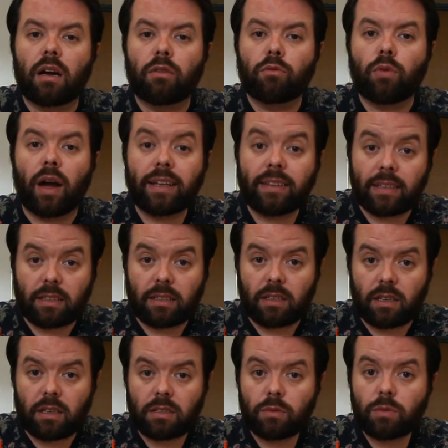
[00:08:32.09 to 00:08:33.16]
writing
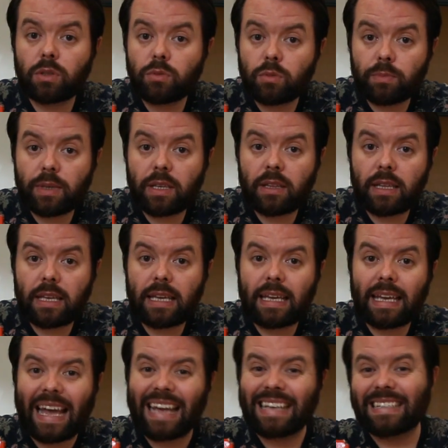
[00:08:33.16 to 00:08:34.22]
task, which would be
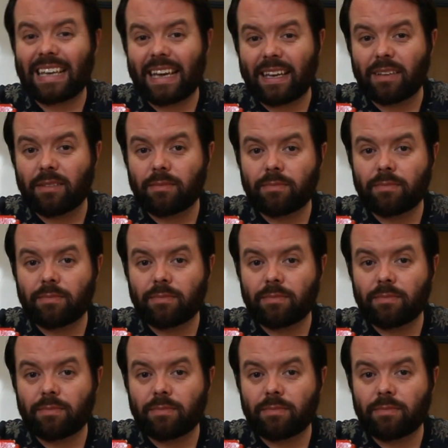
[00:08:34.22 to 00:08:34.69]
the essay.